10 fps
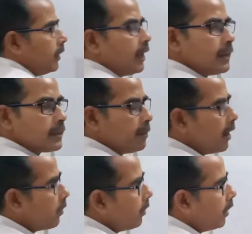In
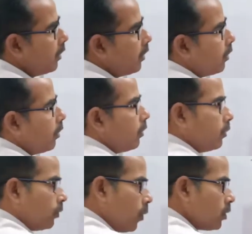similar way,
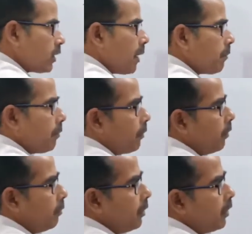those type of
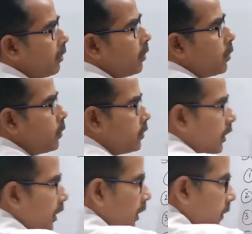polynomial whose
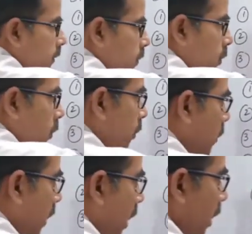degree is 2
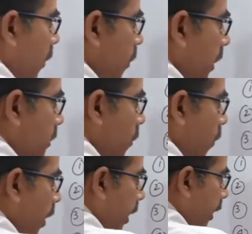are known as
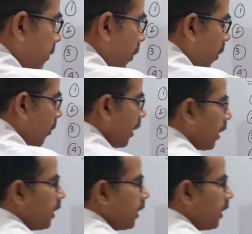quadratic polynomial.